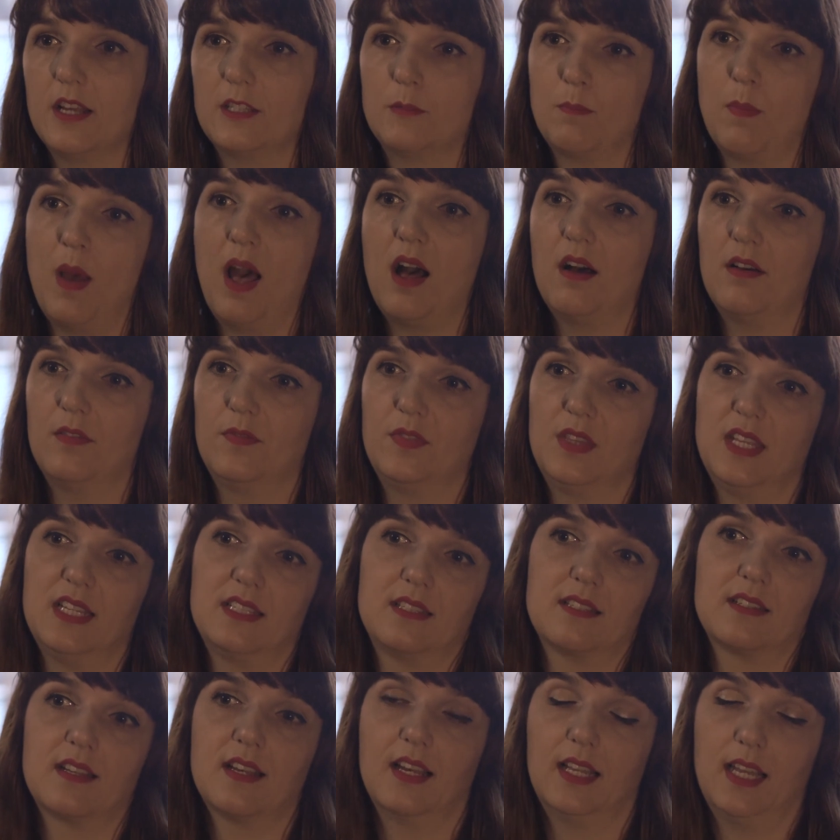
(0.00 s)
As part of
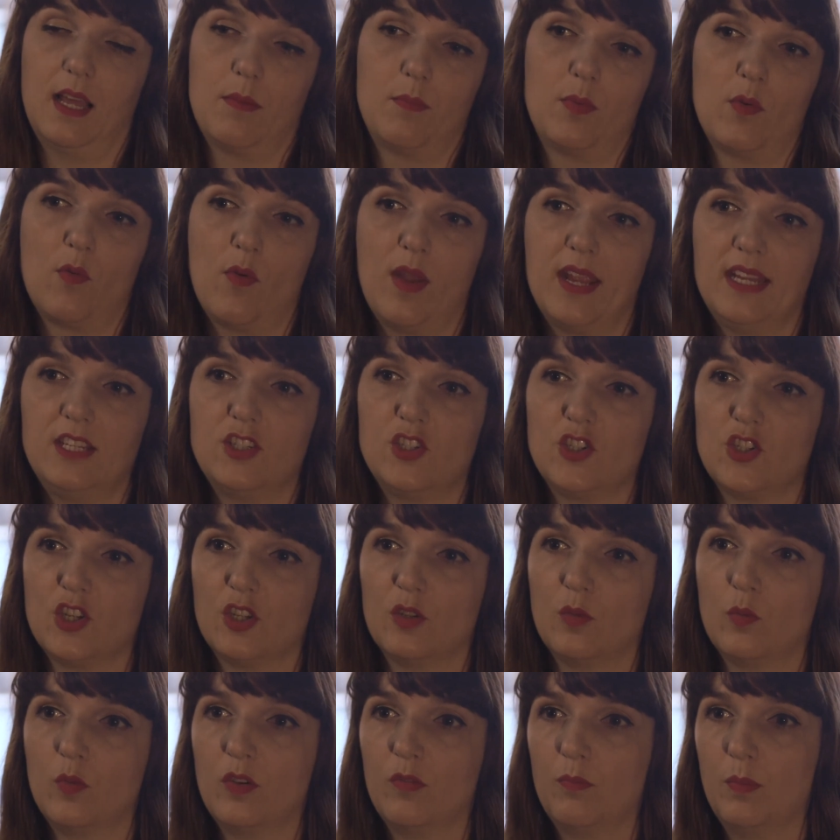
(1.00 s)
this
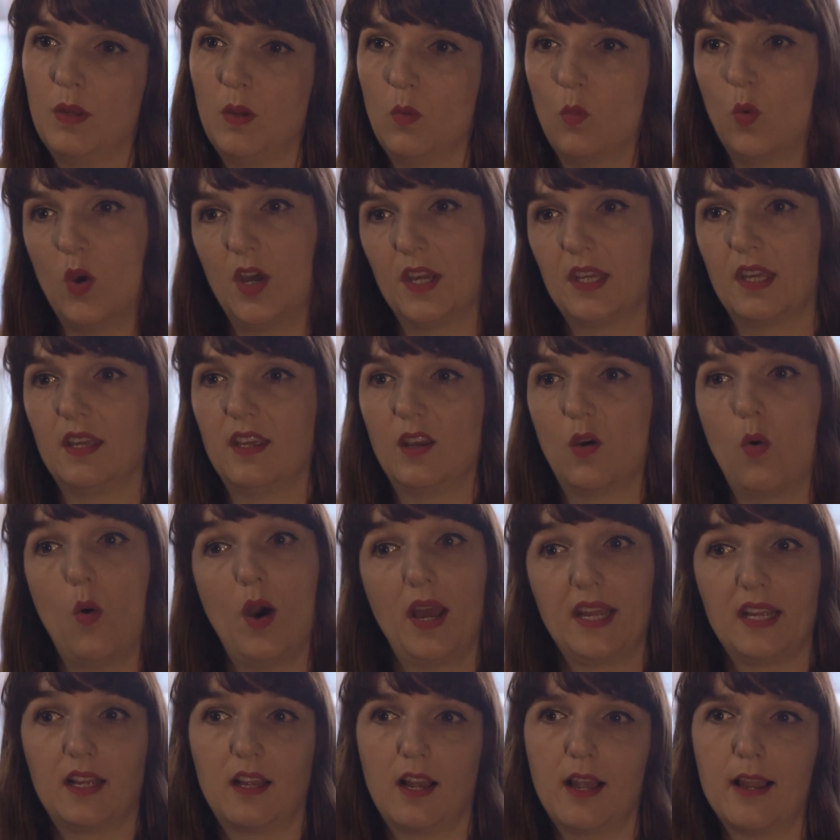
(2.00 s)
collaboration, we've been working
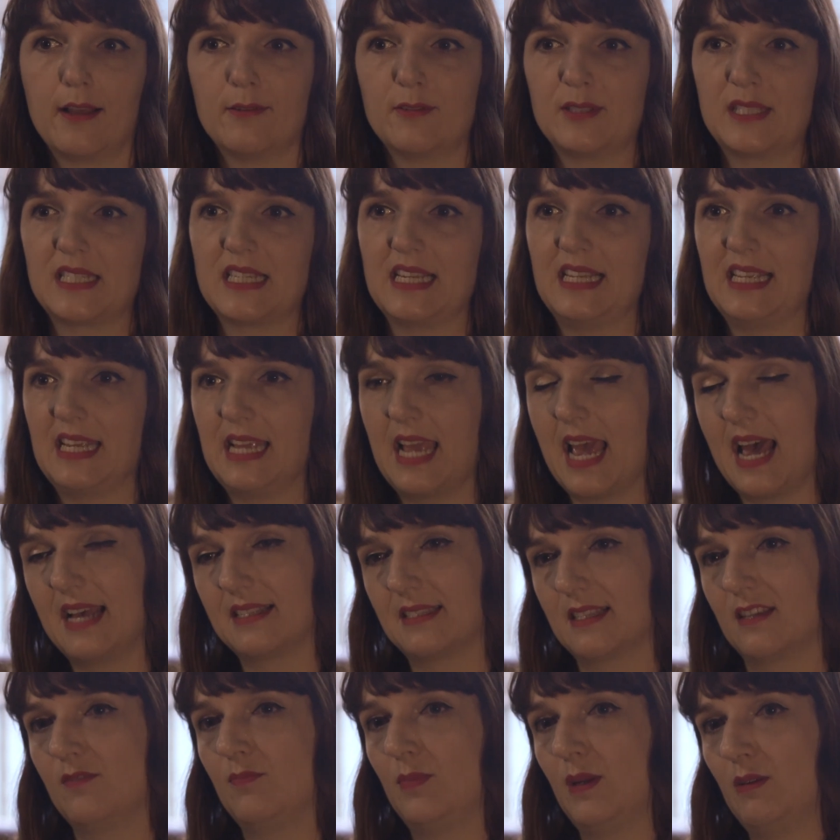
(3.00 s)
quite closely.
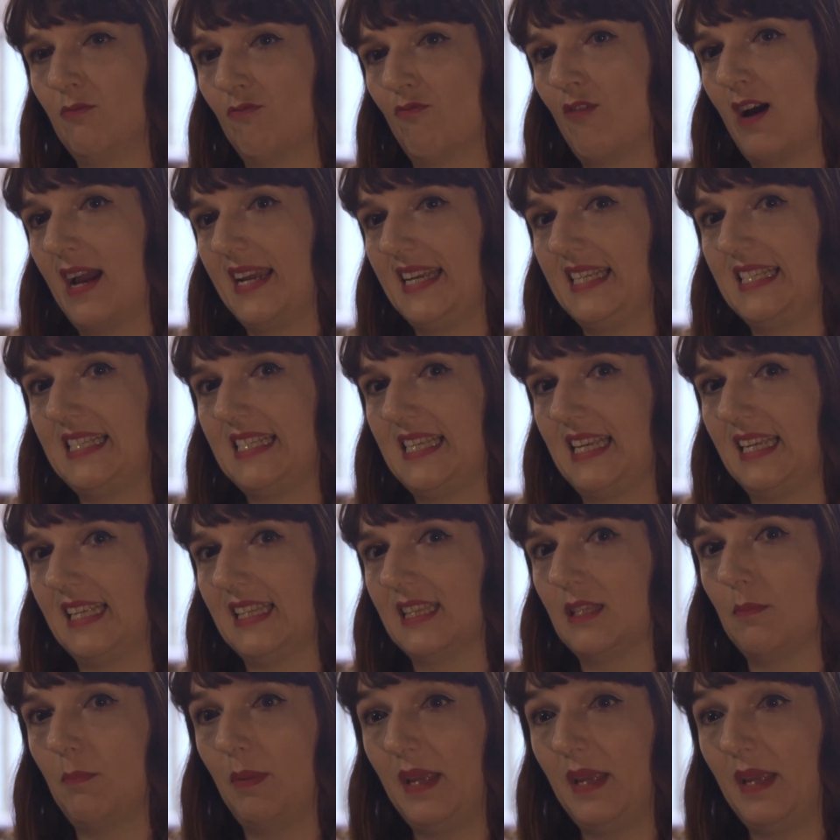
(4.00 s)
As I've been writing the